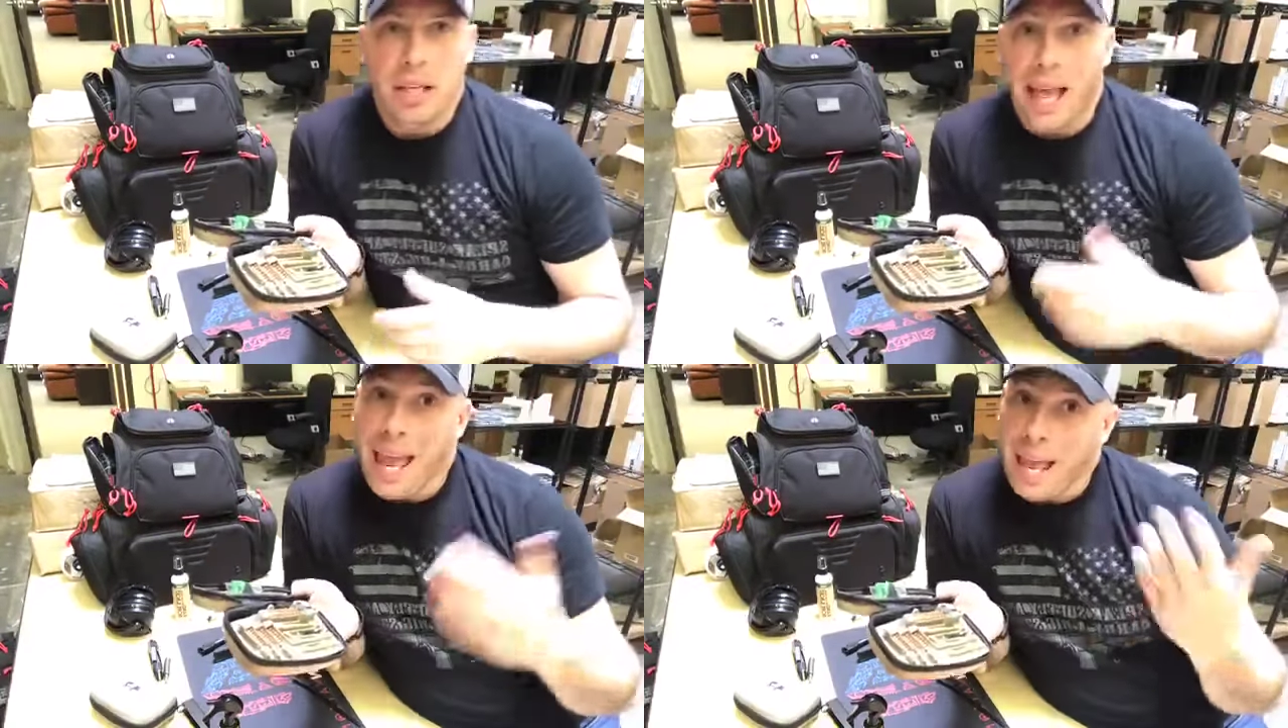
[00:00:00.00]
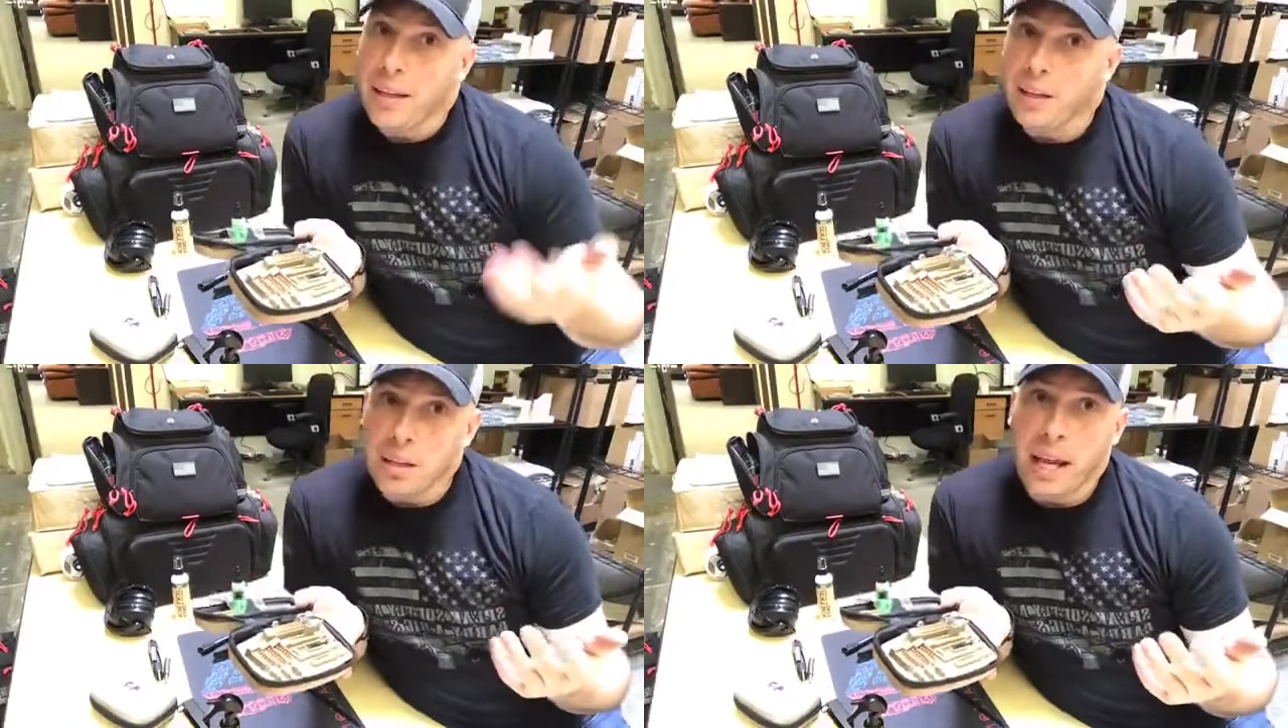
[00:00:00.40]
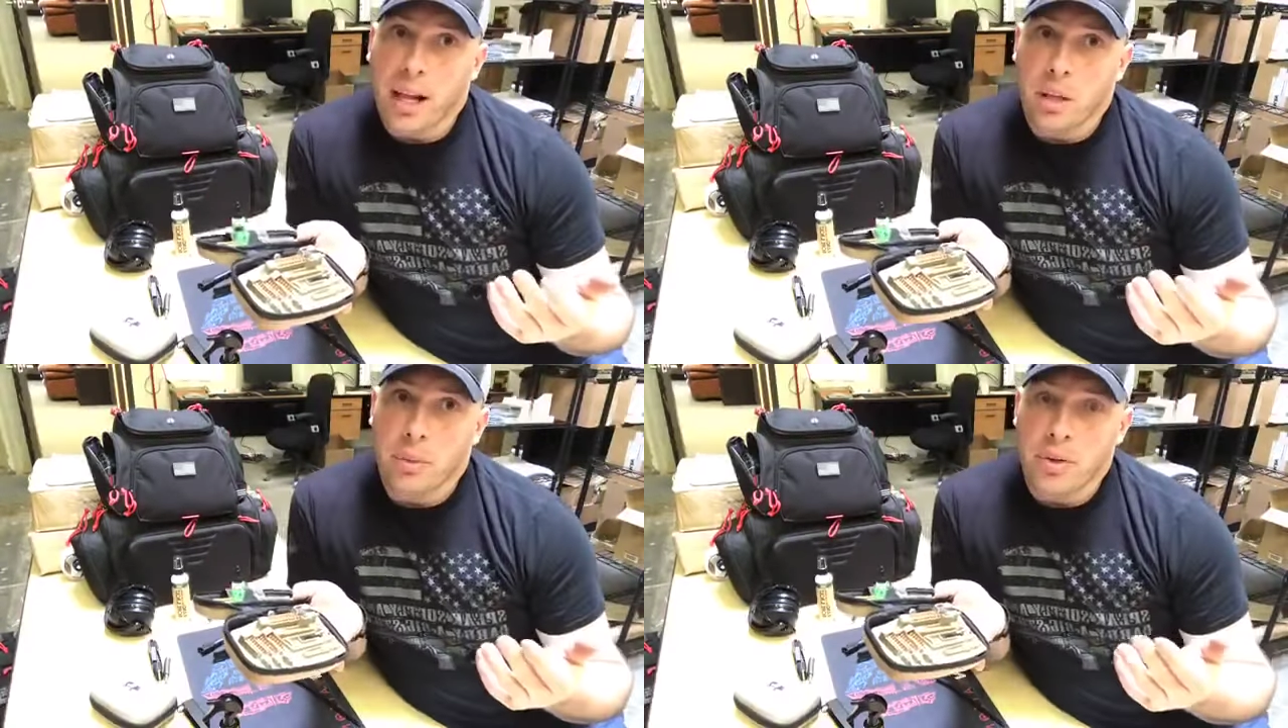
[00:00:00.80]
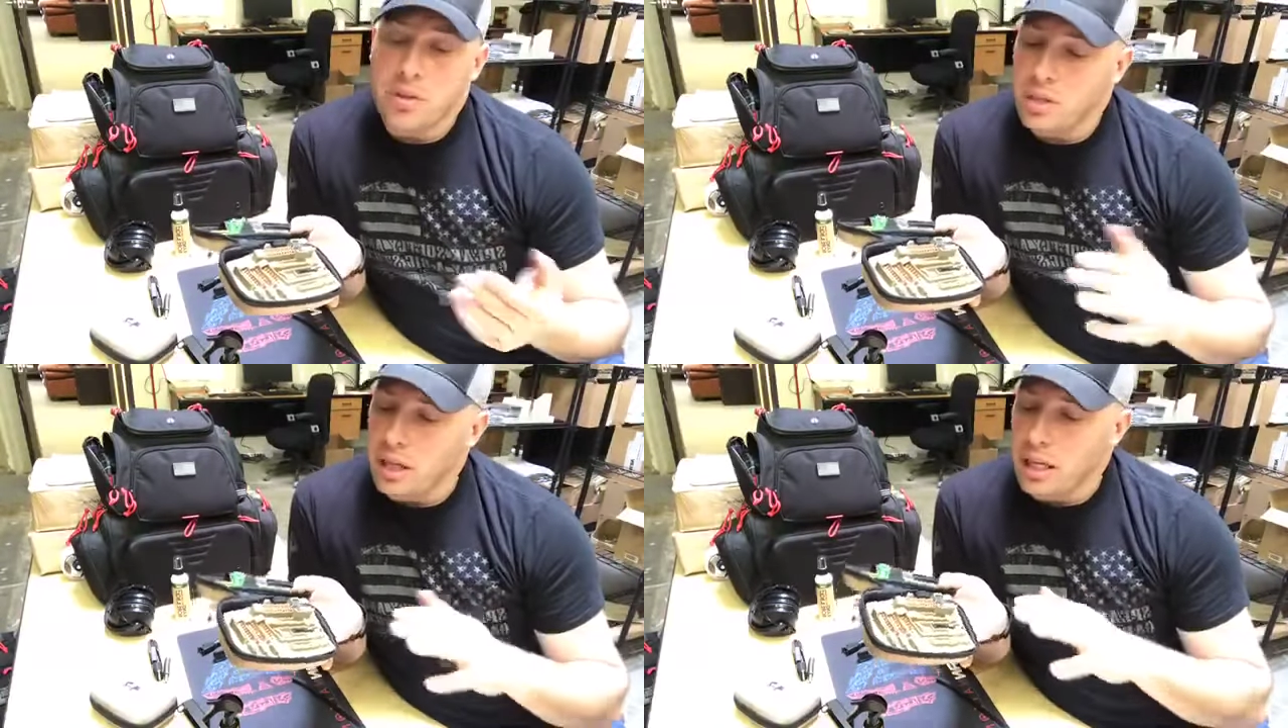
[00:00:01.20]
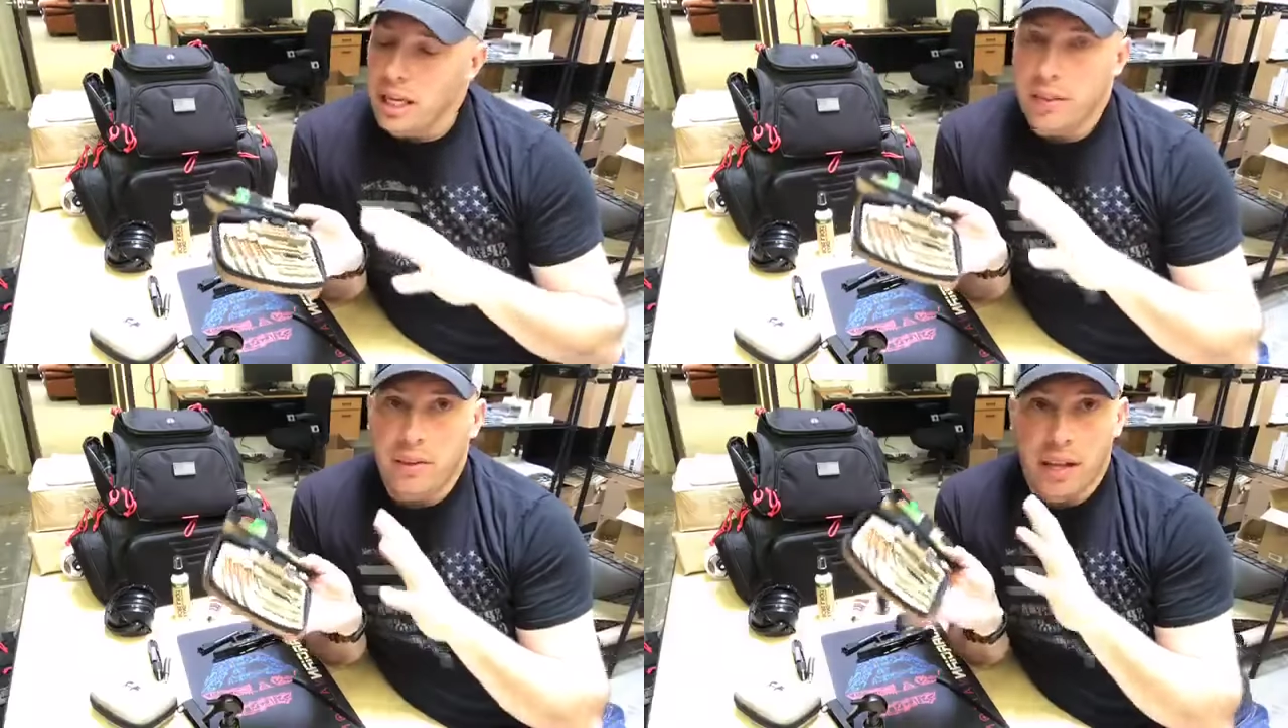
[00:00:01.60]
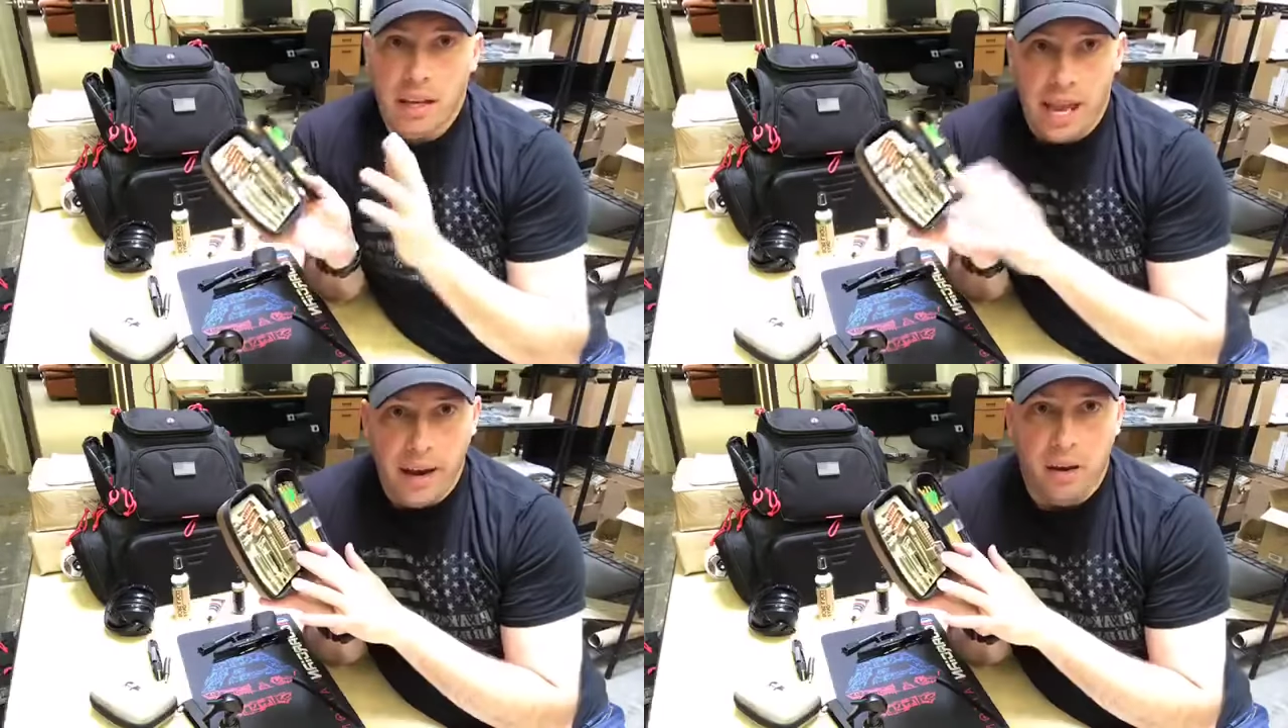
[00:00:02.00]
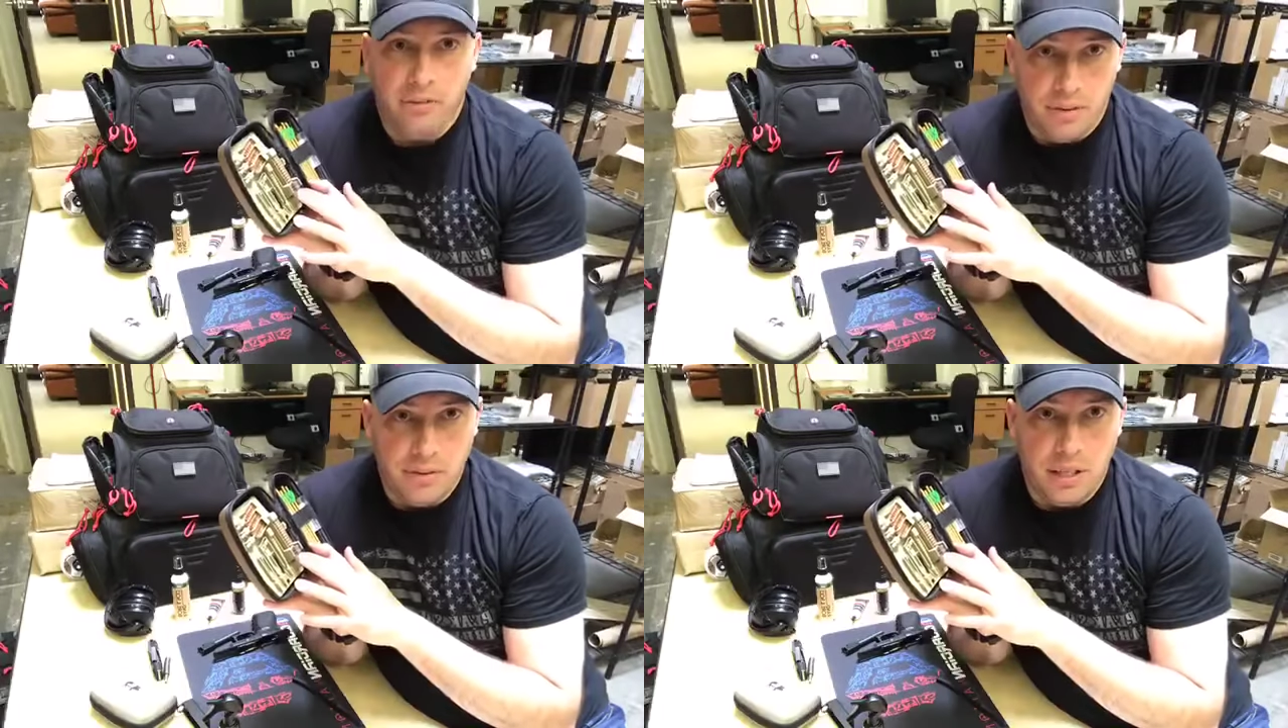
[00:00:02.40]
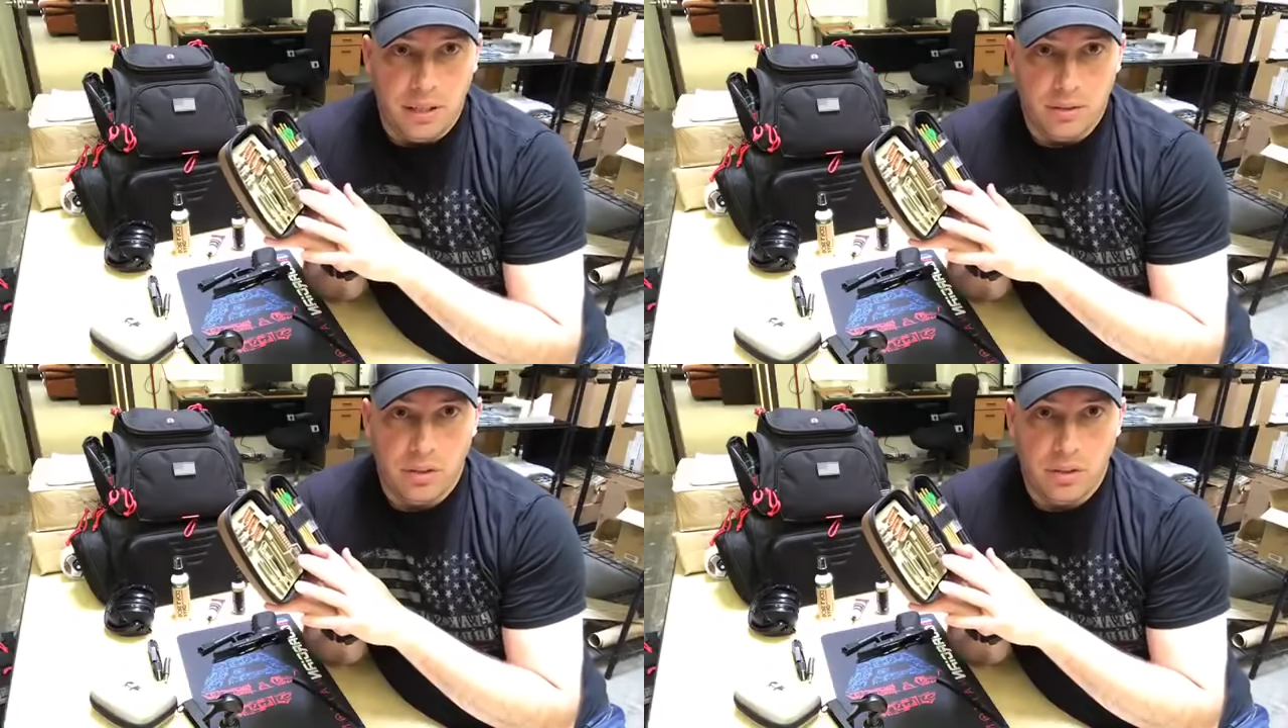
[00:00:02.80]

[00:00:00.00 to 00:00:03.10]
handgun calibers and then AR-15.